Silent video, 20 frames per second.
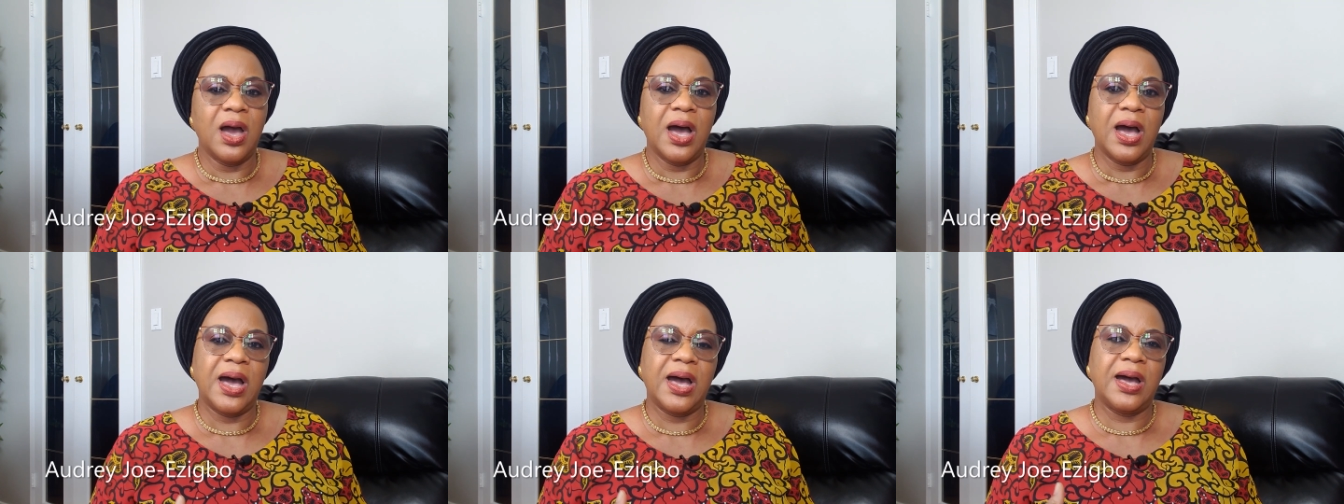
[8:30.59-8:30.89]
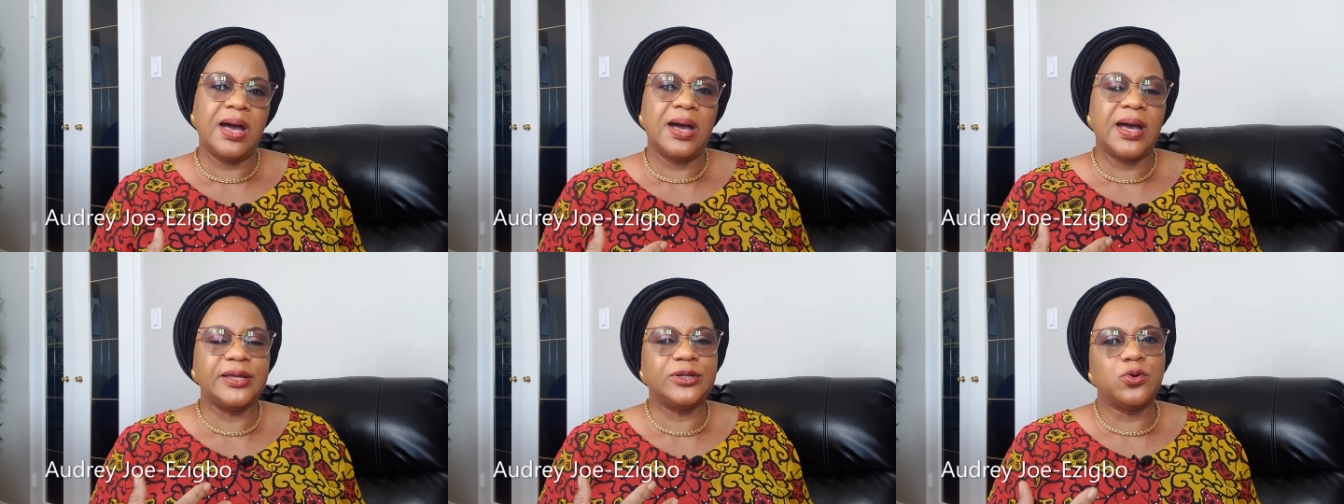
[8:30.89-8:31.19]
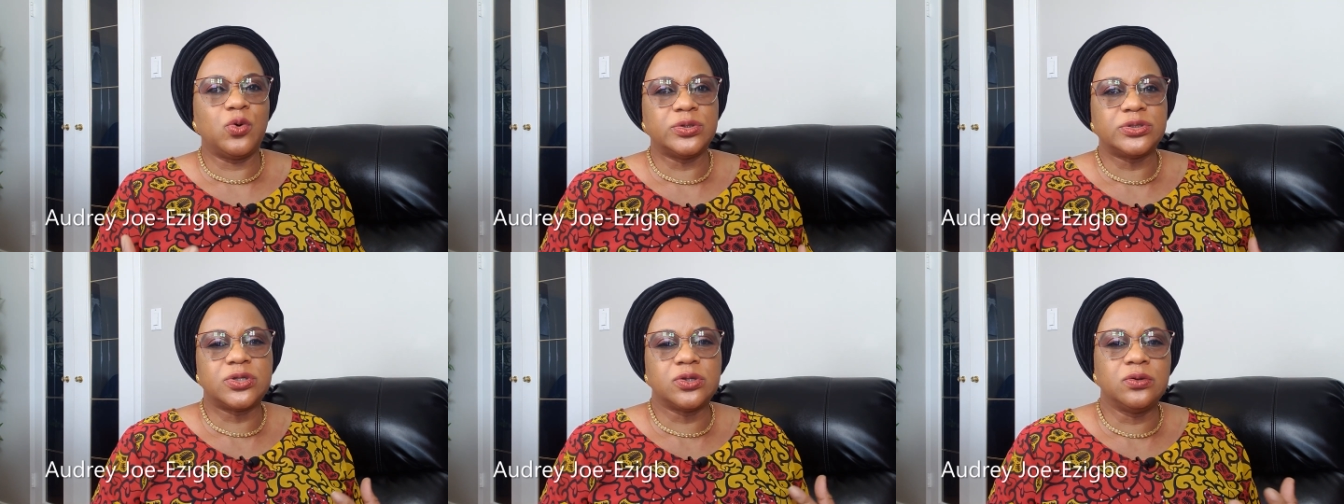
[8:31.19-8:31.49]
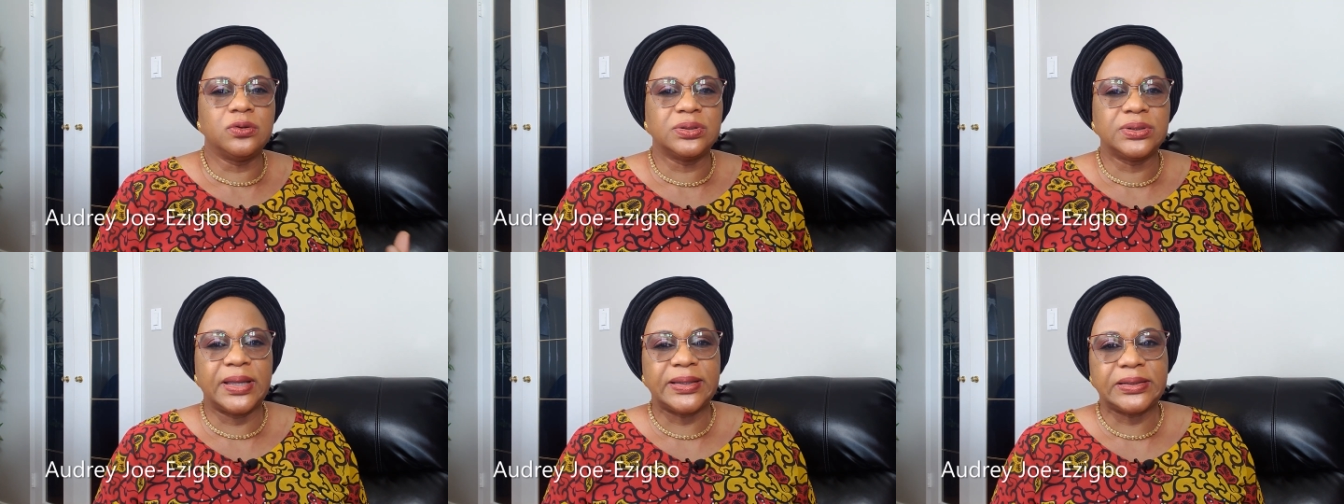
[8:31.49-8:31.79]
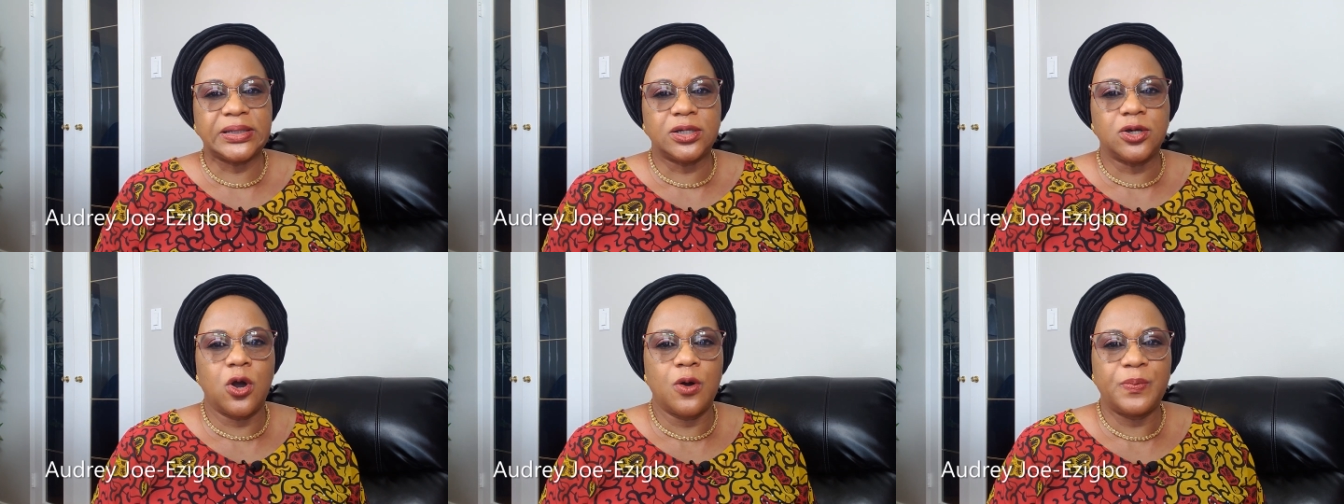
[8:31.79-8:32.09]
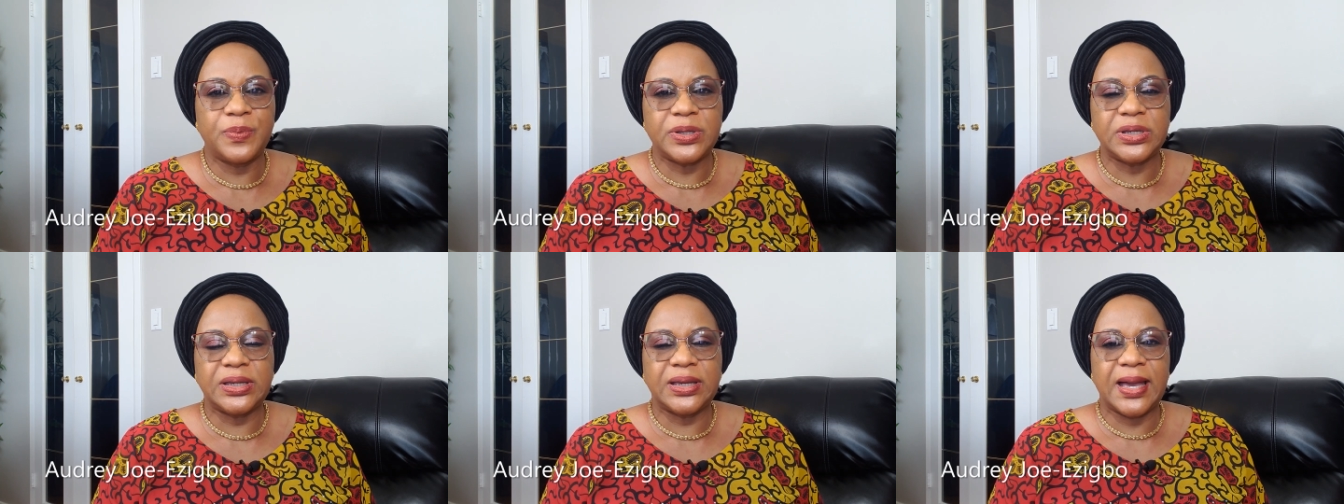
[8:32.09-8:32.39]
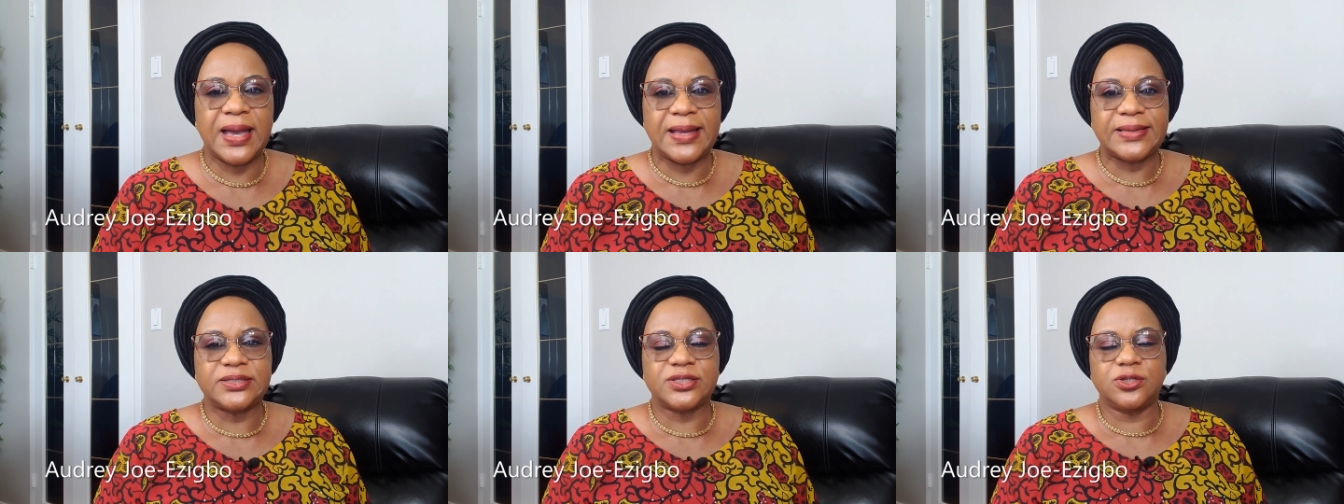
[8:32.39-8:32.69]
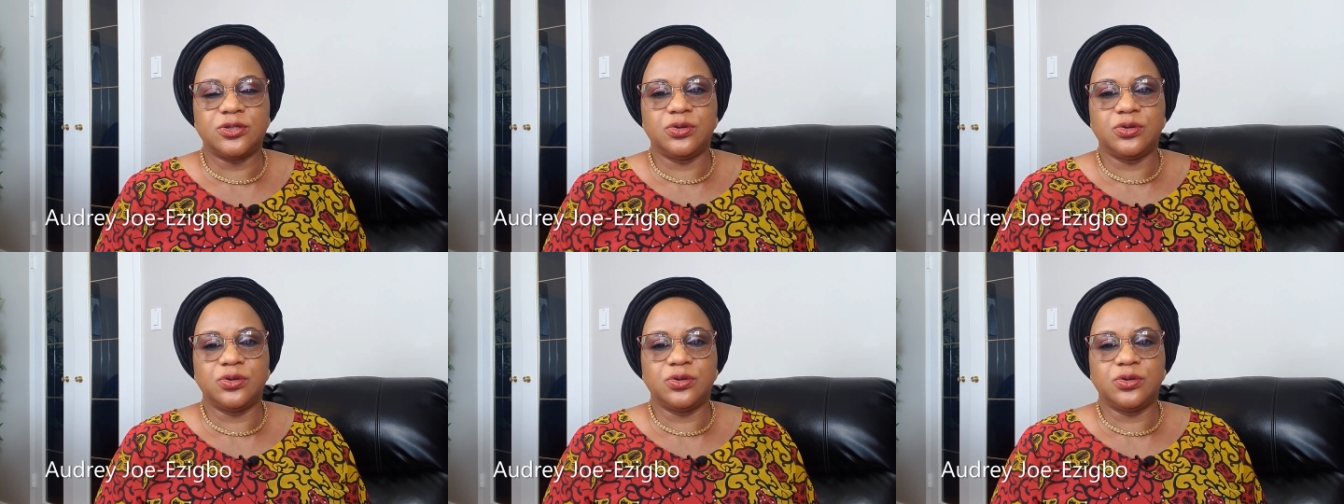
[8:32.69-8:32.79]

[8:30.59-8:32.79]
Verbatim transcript: uh, I don't want to look like a copycat.